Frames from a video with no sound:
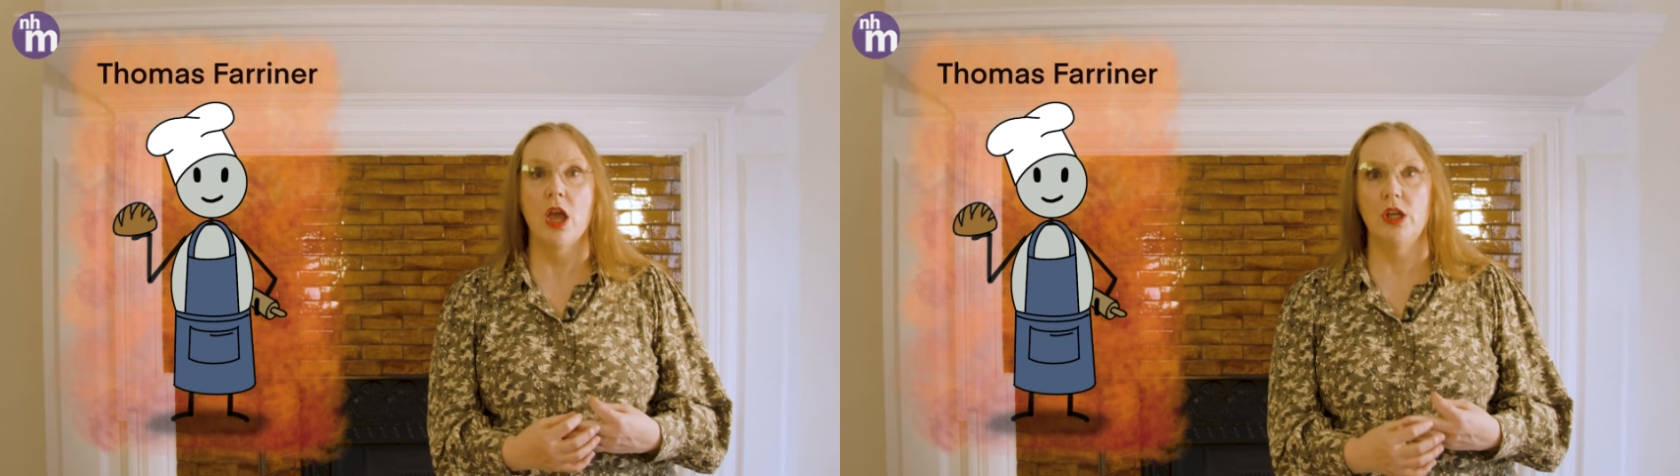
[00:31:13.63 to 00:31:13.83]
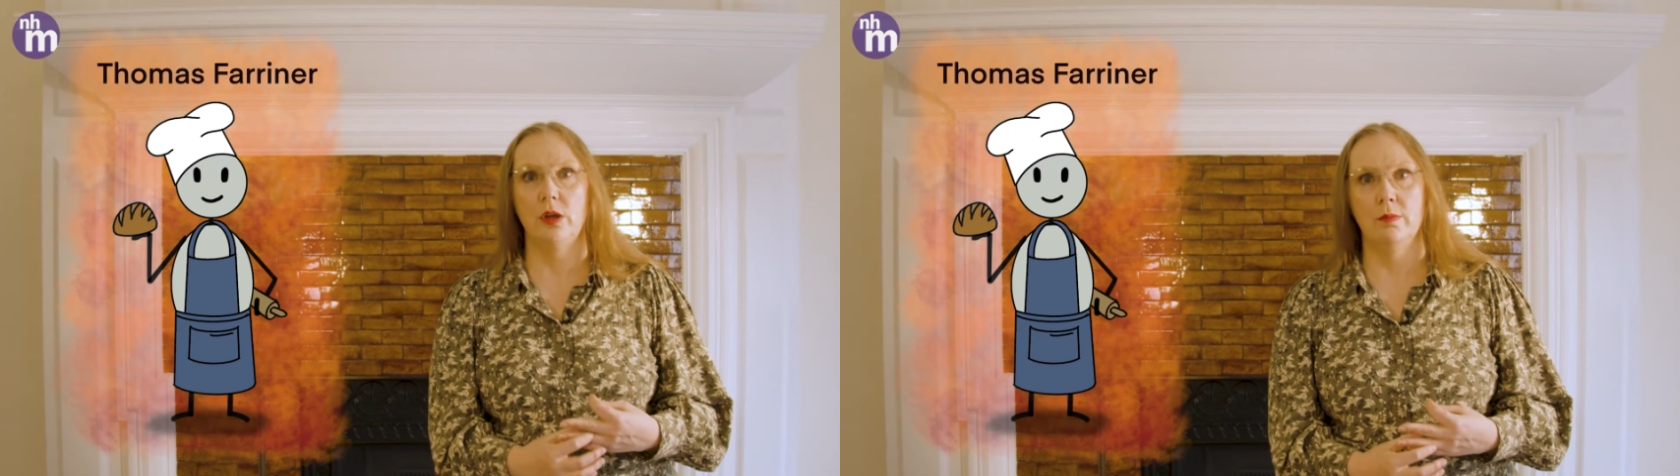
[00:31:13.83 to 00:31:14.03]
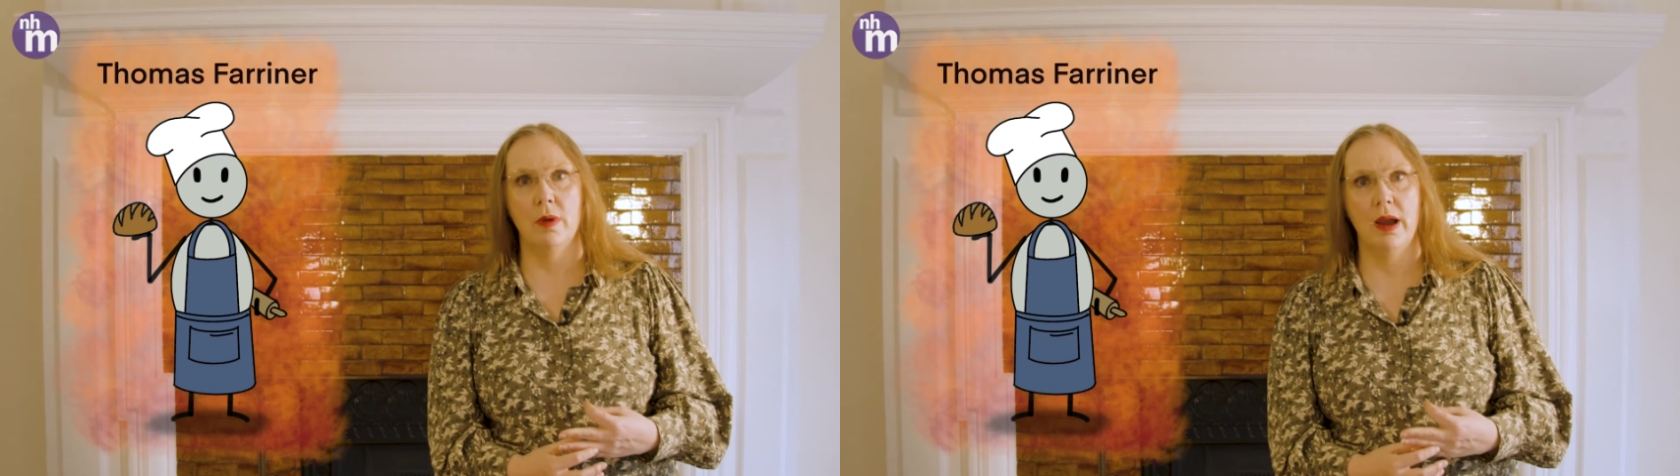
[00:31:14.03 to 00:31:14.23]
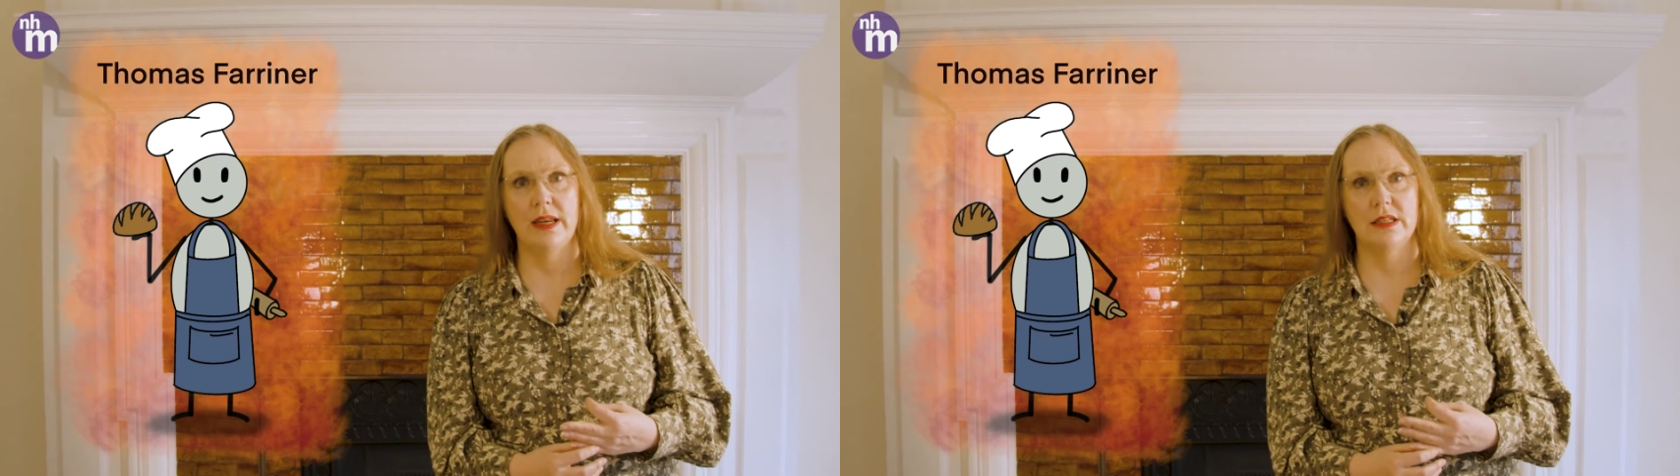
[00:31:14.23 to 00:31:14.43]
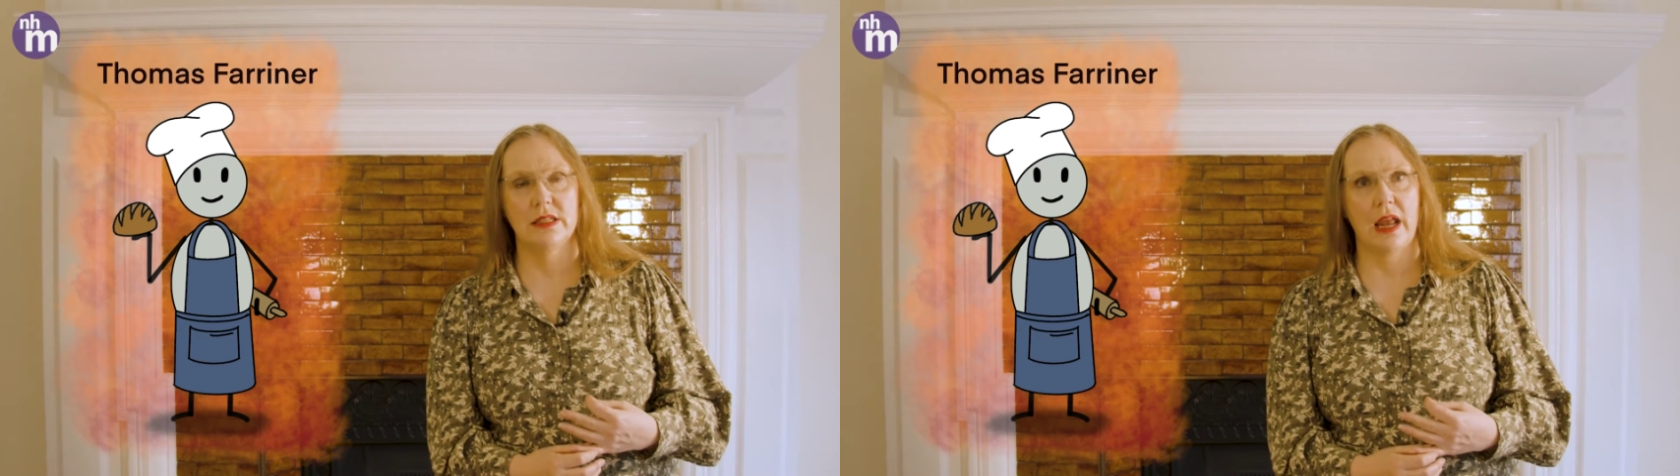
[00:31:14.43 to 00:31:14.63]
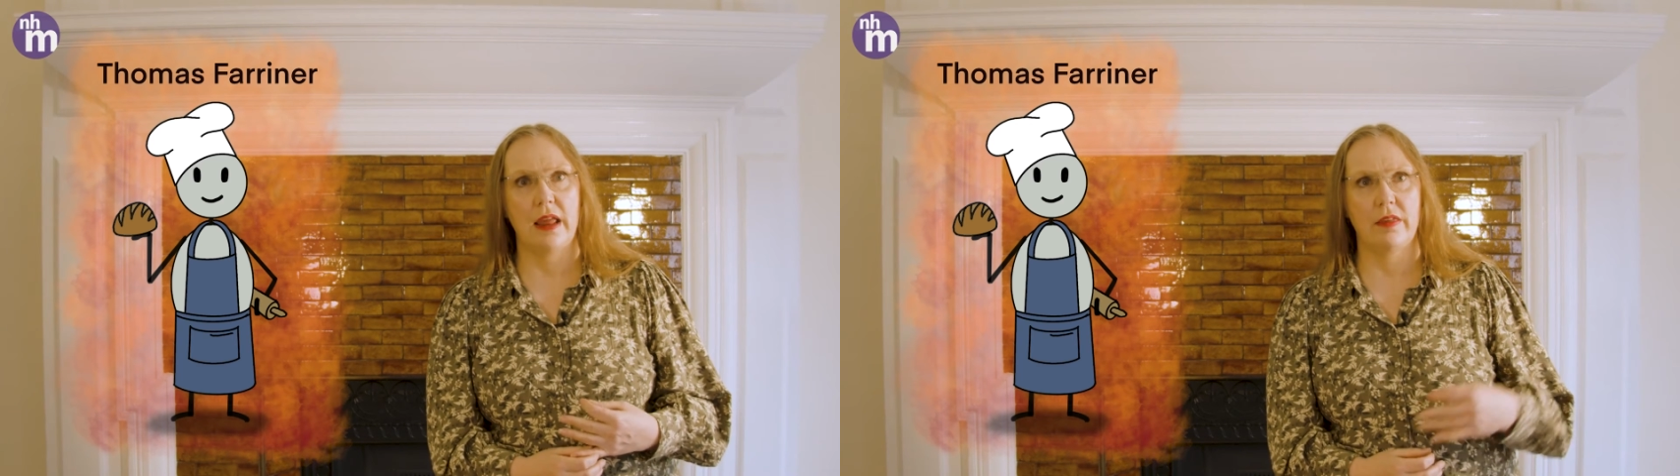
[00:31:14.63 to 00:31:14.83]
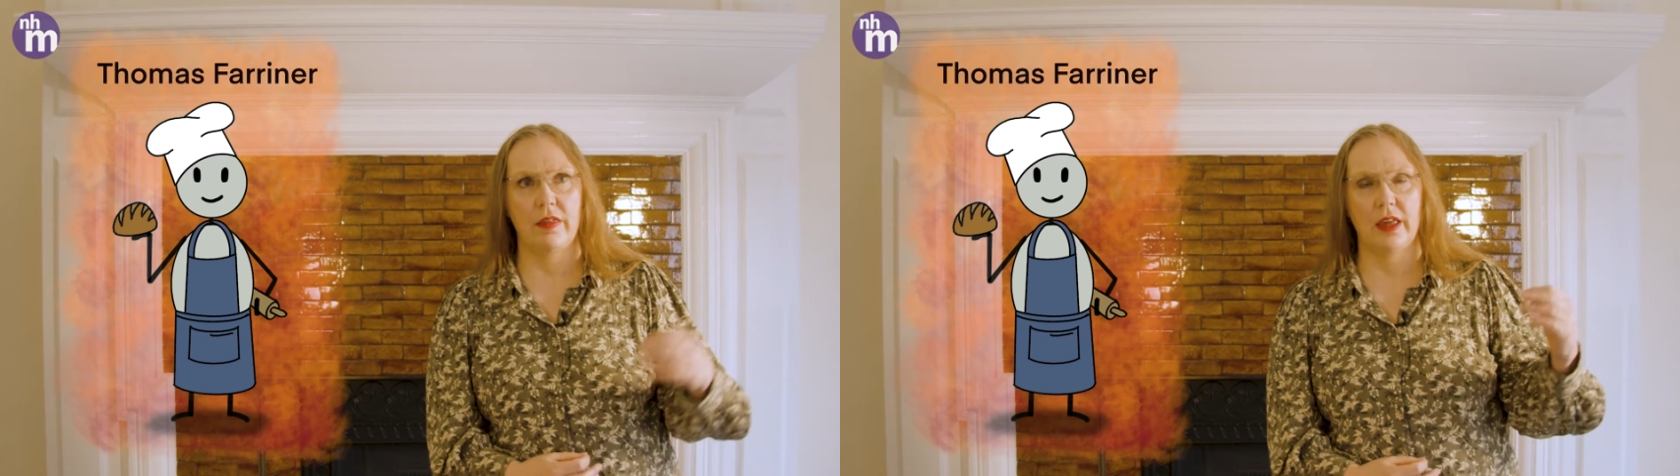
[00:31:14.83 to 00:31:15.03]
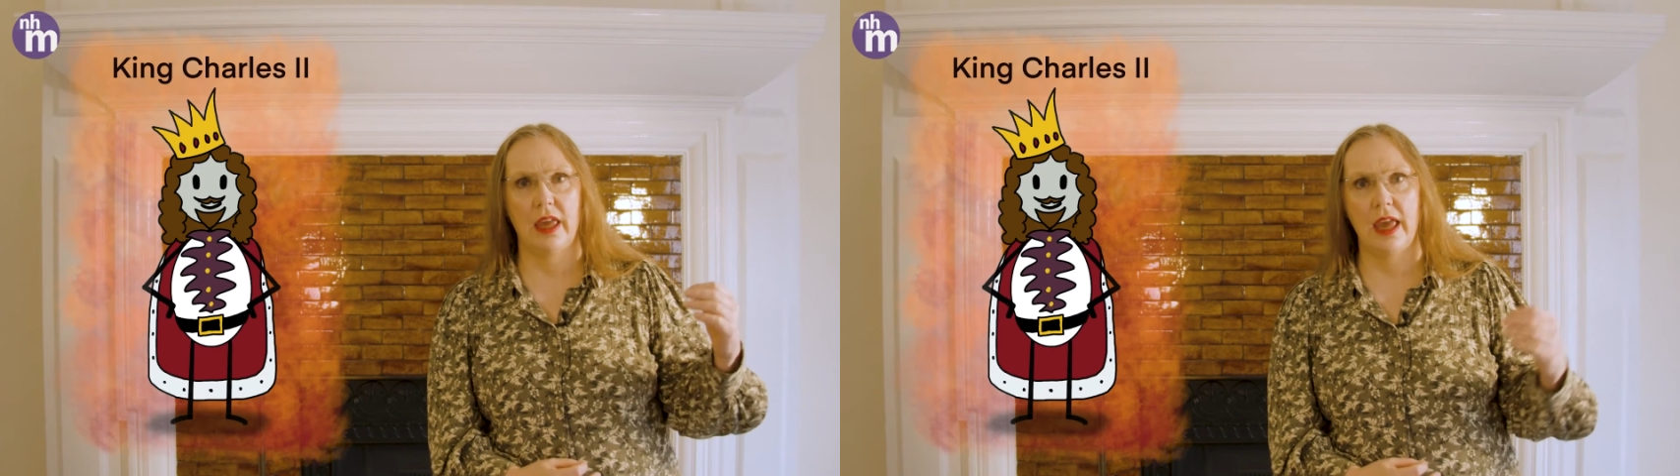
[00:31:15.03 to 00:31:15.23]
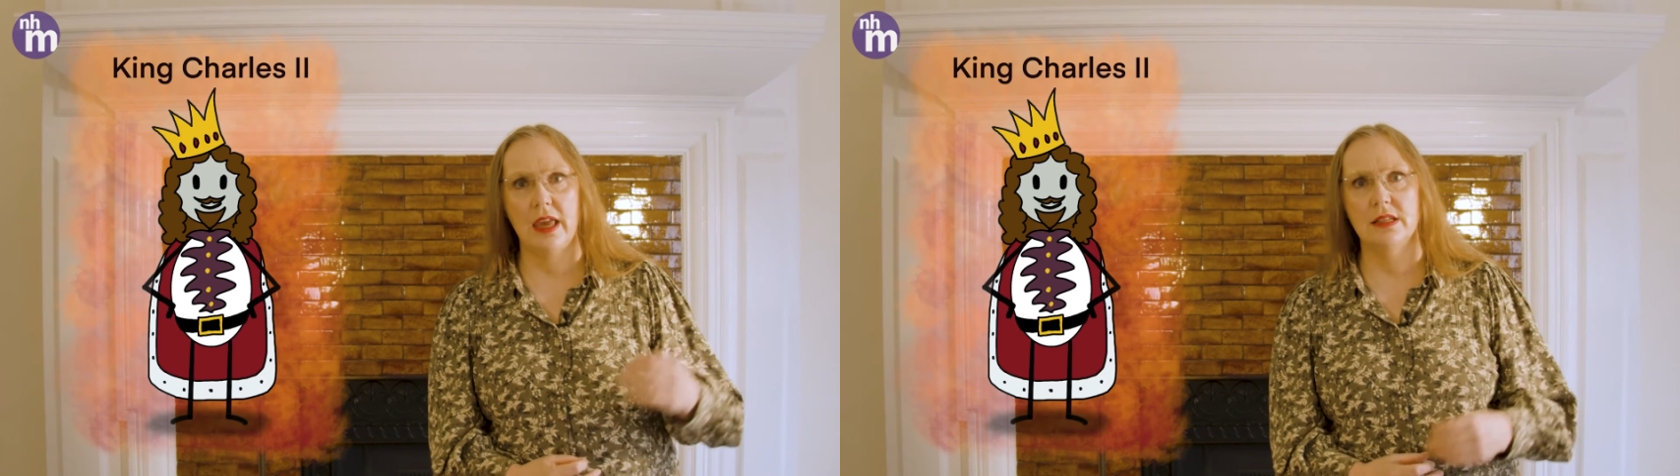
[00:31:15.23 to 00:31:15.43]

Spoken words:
You might say that the King